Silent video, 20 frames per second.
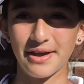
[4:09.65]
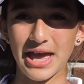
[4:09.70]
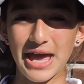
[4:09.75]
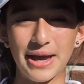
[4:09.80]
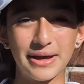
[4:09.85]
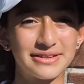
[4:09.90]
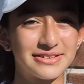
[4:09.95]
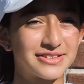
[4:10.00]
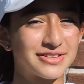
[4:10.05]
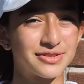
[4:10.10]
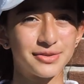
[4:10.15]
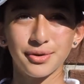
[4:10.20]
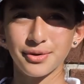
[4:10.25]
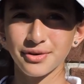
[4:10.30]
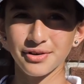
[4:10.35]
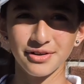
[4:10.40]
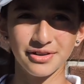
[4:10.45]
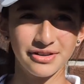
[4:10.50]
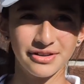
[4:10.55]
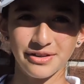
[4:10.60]
it's
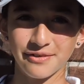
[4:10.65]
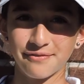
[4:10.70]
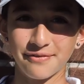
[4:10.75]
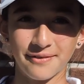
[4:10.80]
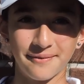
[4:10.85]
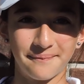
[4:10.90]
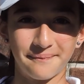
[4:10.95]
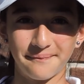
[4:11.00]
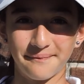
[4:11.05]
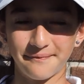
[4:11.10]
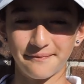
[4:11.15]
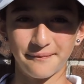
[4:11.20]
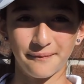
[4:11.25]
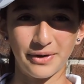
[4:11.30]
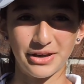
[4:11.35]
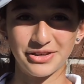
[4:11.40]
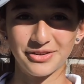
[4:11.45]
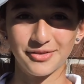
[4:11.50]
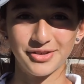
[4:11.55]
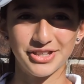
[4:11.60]
totally different
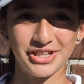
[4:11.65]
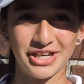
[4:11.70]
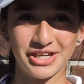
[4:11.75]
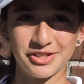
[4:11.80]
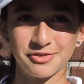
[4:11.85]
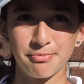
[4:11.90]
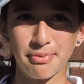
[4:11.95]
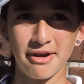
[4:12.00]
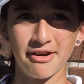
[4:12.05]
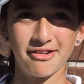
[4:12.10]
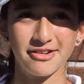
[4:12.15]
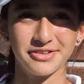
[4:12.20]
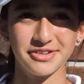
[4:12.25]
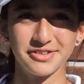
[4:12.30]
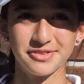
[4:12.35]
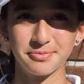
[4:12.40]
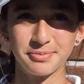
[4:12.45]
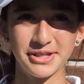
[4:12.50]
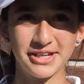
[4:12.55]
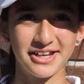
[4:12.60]
when you change
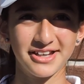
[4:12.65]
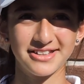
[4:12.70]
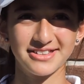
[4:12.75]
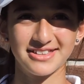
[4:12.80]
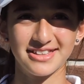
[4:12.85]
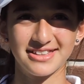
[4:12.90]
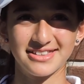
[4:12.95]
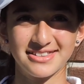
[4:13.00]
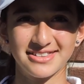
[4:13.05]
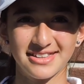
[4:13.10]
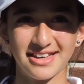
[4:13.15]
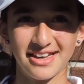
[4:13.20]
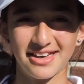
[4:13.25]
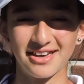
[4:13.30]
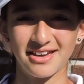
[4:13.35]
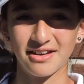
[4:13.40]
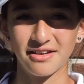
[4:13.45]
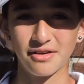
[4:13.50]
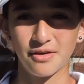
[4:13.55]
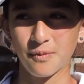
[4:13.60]
parents because it's like
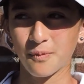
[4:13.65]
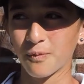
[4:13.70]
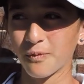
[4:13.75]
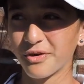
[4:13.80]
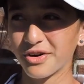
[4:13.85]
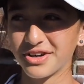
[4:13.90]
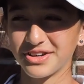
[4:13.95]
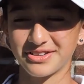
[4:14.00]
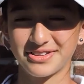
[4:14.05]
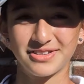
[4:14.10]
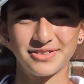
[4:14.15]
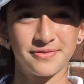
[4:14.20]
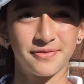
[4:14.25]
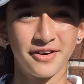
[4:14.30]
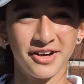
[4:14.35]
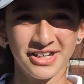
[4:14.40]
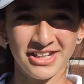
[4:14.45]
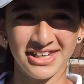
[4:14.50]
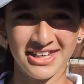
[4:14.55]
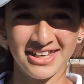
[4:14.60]
one it's
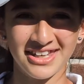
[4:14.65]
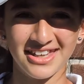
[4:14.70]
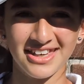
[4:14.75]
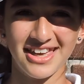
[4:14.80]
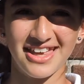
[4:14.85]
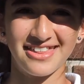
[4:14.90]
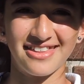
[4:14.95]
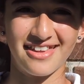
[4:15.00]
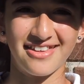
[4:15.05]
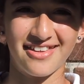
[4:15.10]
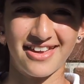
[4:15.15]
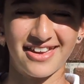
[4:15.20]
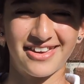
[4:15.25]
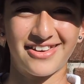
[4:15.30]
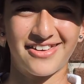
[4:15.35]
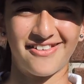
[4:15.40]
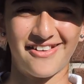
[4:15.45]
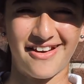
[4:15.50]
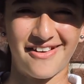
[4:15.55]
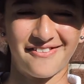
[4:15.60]
funny and then like
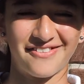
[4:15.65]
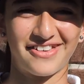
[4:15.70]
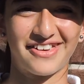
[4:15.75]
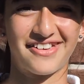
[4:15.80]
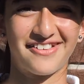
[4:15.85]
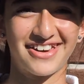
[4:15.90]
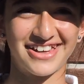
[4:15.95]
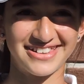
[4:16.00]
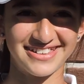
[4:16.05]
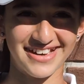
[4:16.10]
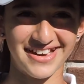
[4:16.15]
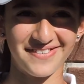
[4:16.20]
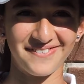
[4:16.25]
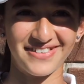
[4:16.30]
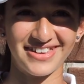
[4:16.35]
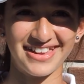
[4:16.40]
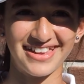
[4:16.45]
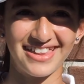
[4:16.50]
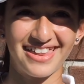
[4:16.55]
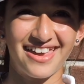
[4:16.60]
you have a great time
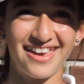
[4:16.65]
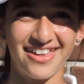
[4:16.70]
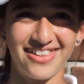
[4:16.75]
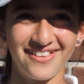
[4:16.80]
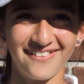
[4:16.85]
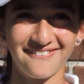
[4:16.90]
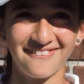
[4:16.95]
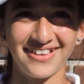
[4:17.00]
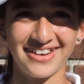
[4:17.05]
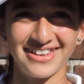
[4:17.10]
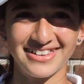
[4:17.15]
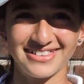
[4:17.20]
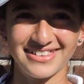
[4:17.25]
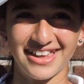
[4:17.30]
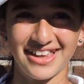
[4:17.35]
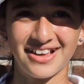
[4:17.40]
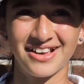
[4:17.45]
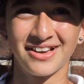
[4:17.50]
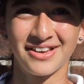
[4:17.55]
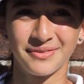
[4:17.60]
and then the other one is
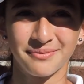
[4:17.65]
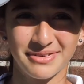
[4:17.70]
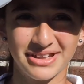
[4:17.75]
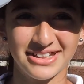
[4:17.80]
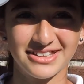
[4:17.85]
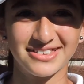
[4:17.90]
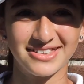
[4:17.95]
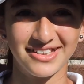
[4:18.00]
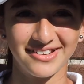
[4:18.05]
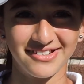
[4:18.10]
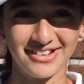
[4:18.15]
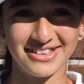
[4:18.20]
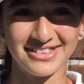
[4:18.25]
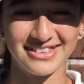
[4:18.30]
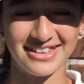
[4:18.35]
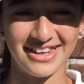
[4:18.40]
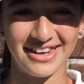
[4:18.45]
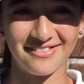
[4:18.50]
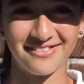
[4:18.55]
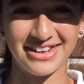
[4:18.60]
like being serious
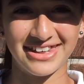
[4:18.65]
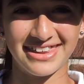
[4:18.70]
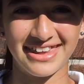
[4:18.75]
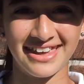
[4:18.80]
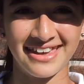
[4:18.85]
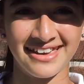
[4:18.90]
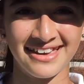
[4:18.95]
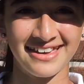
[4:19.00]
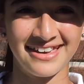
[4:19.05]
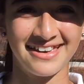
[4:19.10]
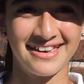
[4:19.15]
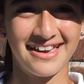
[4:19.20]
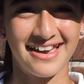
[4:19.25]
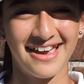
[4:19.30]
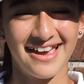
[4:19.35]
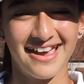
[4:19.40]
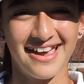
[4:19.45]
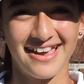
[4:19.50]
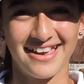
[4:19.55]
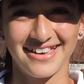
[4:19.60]
and everything
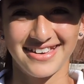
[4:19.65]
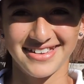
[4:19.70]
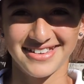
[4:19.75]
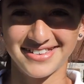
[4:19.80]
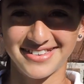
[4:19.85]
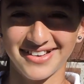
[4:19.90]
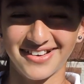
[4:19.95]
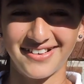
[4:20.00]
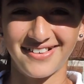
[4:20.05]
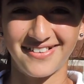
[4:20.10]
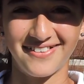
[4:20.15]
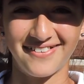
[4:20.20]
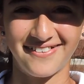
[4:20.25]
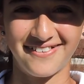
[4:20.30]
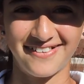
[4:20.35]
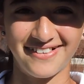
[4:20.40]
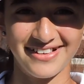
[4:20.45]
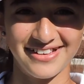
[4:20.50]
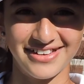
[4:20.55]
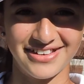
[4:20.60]
so
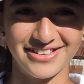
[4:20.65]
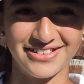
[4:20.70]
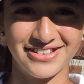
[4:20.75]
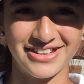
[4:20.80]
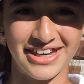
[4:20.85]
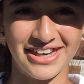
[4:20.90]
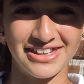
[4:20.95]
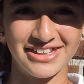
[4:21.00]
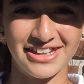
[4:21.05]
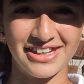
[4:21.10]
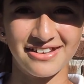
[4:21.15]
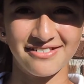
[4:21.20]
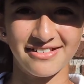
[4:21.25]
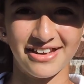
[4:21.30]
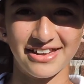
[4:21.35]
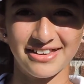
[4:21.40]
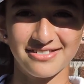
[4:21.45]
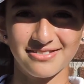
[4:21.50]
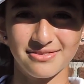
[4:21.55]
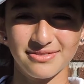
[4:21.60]
changing
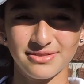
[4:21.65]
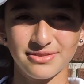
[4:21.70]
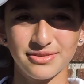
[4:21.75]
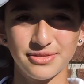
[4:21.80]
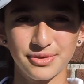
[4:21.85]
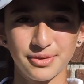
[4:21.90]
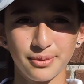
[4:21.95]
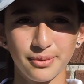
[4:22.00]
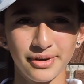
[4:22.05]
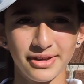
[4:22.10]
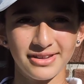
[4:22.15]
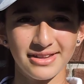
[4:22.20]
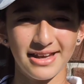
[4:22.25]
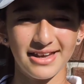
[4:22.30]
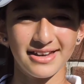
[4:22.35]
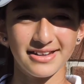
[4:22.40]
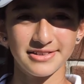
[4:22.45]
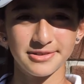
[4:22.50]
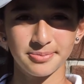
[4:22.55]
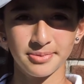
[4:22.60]
like doing
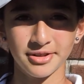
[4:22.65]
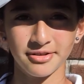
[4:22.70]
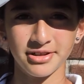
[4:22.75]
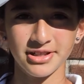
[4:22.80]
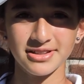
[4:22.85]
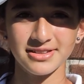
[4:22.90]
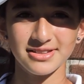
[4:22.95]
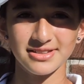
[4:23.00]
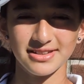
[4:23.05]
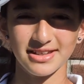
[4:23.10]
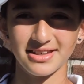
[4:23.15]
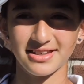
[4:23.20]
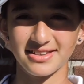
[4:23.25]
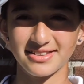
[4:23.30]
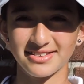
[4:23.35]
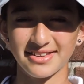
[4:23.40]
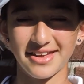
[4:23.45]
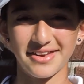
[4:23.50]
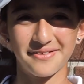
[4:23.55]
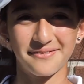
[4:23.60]
that experience
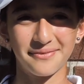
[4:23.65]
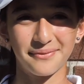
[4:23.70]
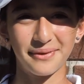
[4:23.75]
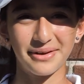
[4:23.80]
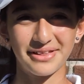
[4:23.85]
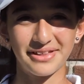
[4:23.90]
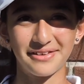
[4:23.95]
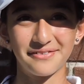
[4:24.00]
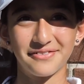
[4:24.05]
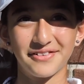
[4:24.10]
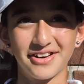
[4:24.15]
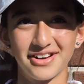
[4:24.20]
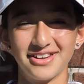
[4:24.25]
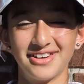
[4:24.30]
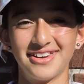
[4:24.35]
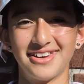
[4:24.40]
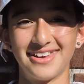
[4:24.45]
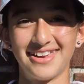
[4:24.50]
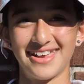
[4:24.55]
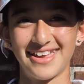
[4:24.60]
is like really fun
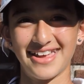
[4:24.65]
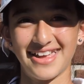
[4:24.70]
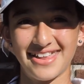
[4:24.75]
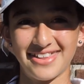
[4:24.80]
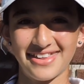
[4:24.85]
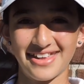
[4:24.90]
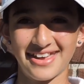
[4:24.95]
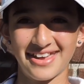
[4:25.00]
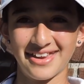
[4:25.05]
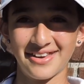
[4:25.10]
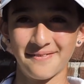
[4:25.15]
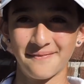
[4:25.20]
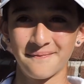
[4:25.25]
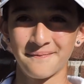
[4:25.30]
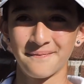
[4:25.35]
and then